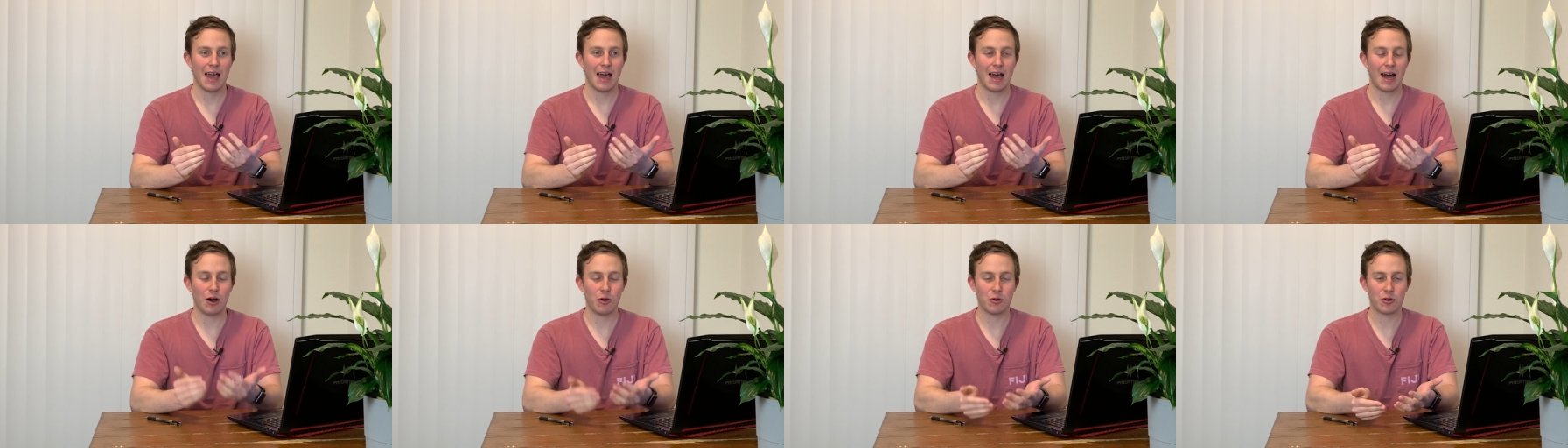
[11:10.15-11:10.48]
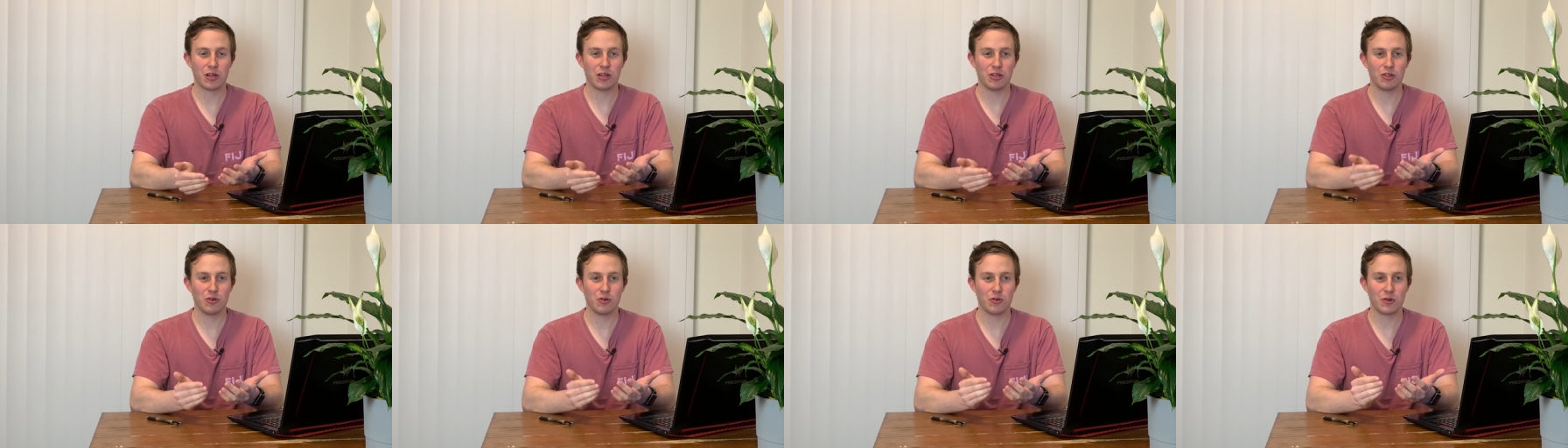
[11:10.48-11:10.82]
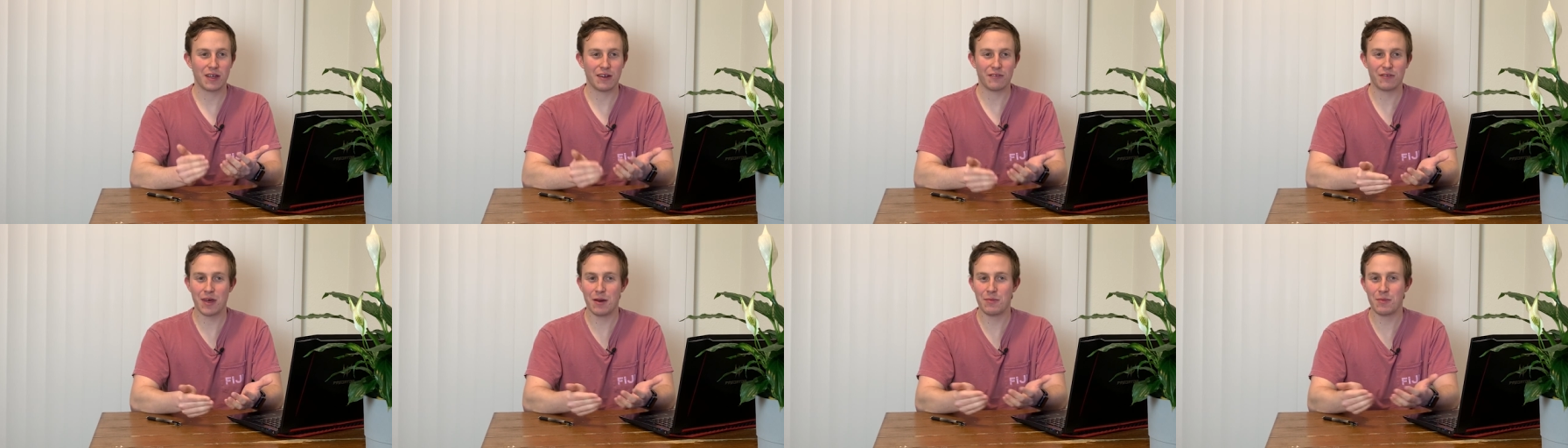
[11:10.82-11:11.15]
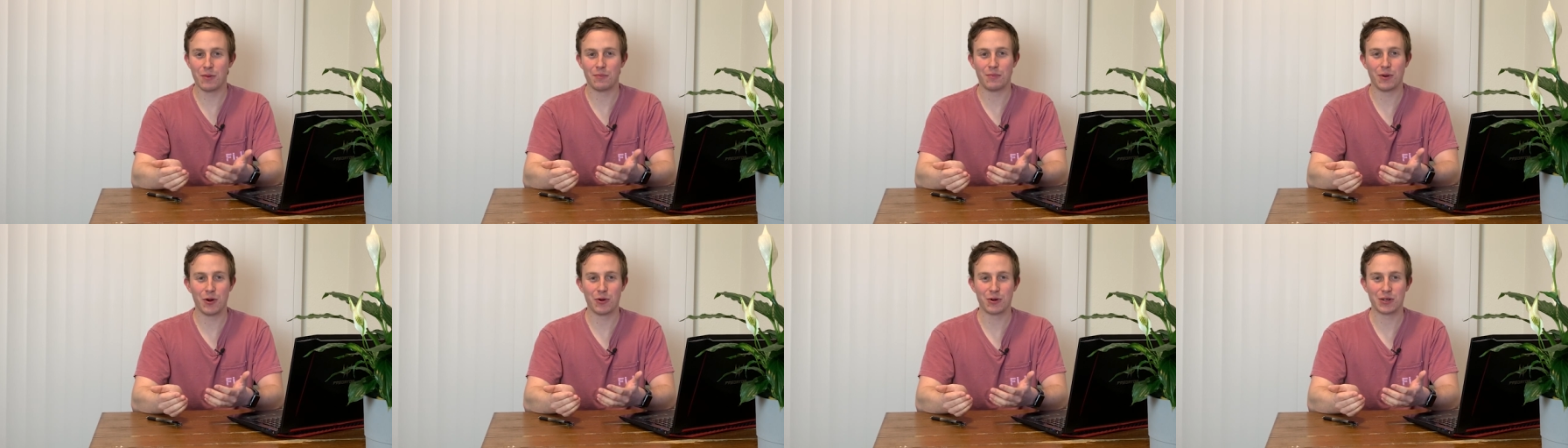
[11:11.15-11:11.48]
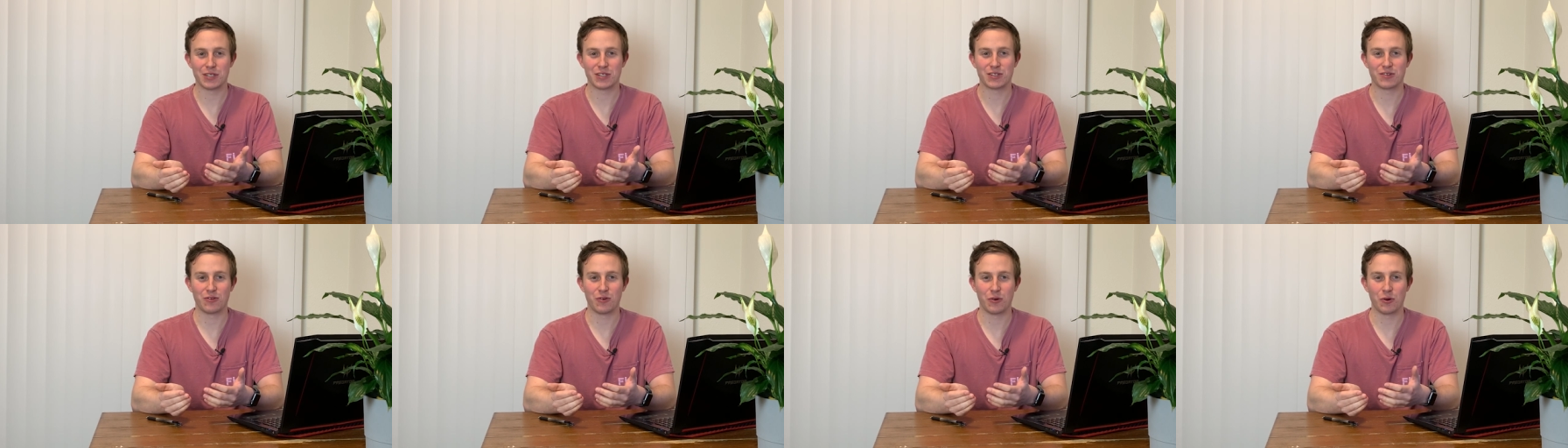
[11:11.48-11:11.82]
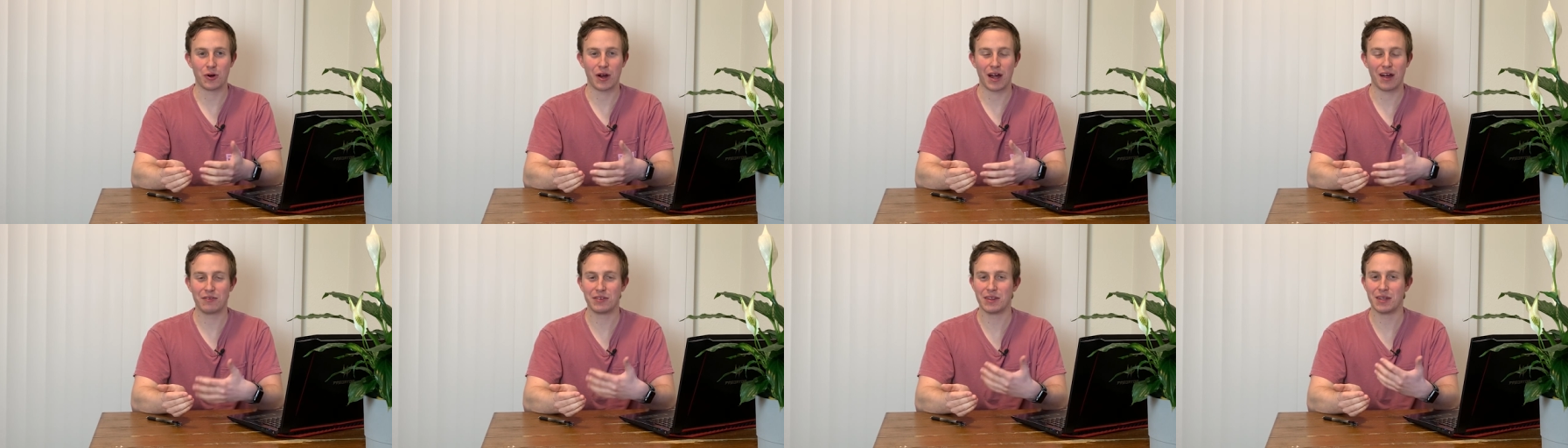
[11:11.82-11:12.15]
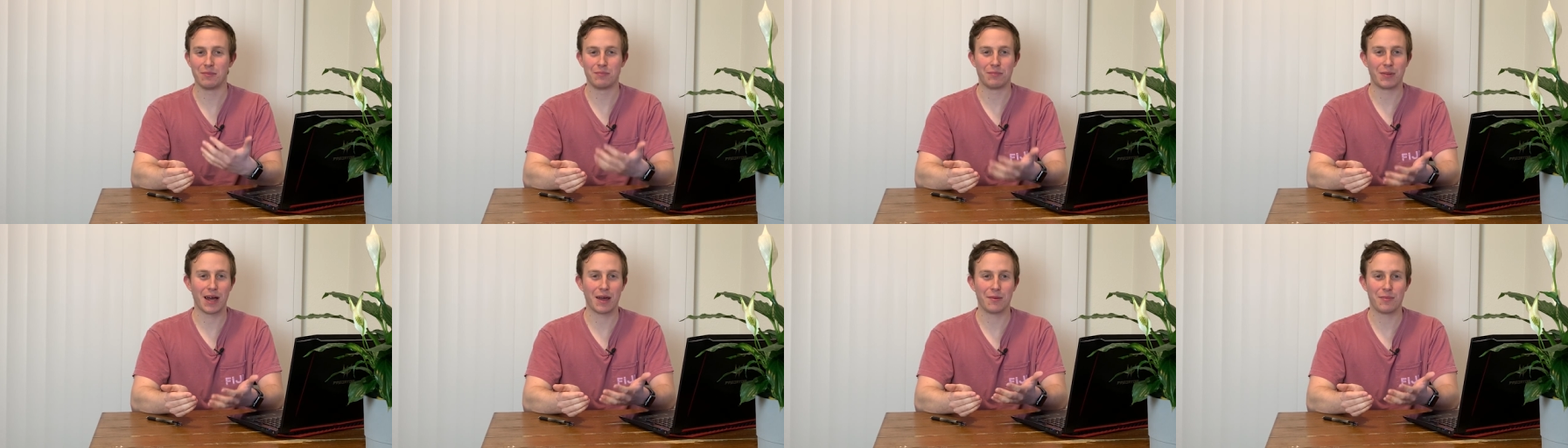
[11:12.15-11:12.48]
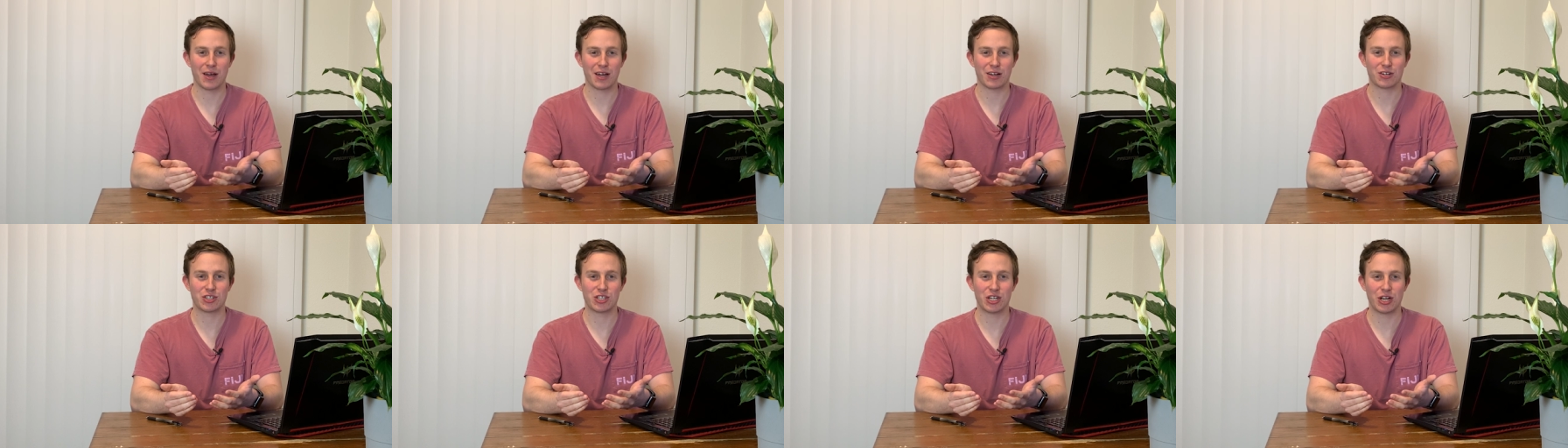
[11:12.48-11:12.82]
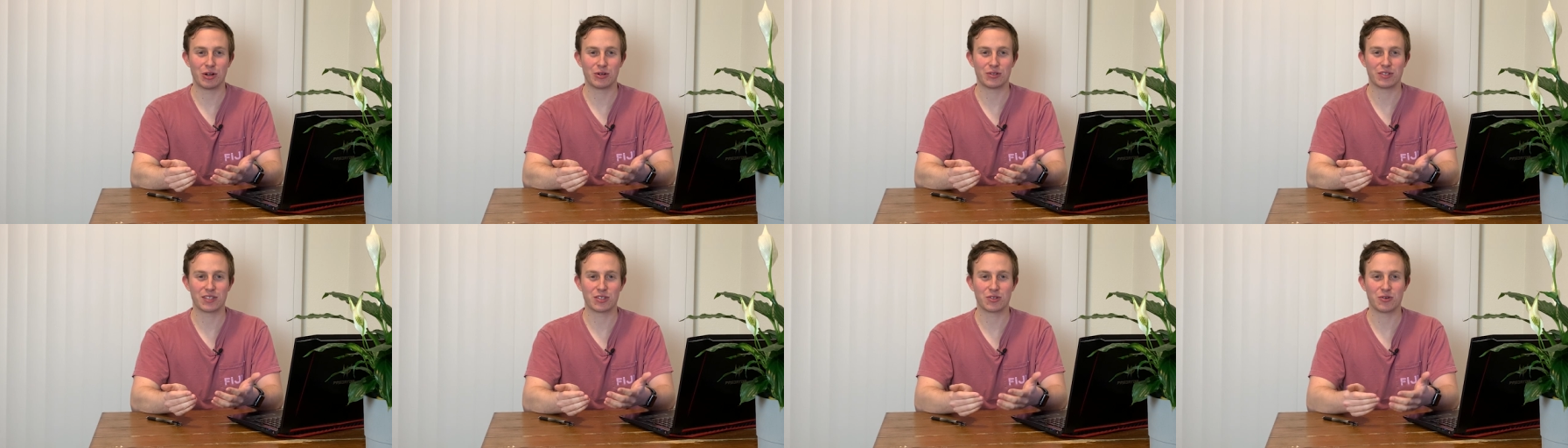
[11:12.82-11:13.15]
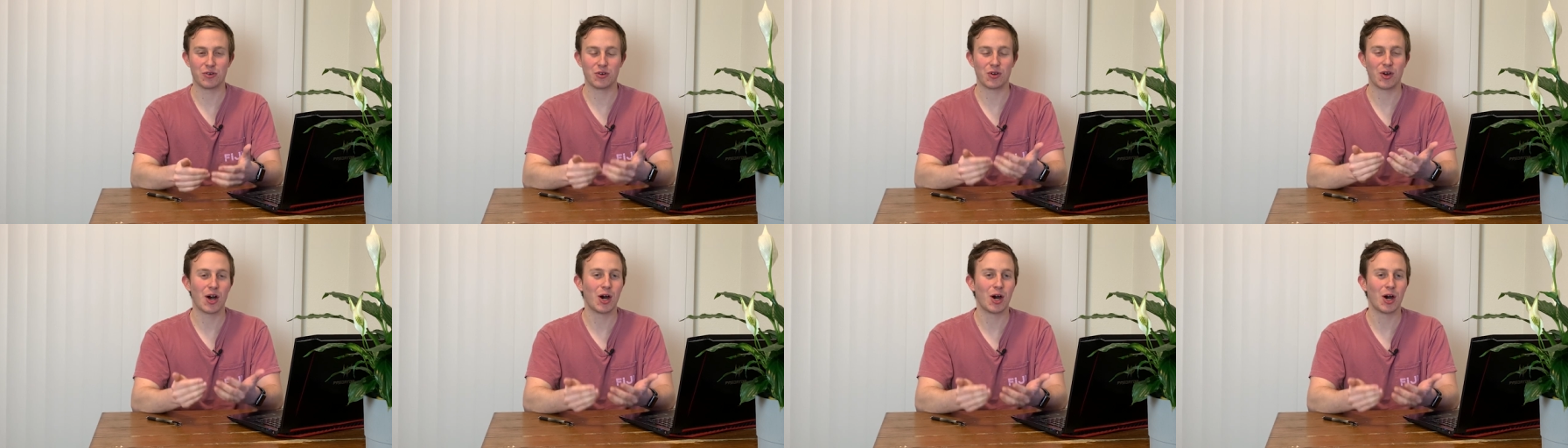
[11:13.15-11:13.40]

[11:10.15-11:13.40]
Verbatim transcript: how can you give them a bonus for having them buy back shares that's going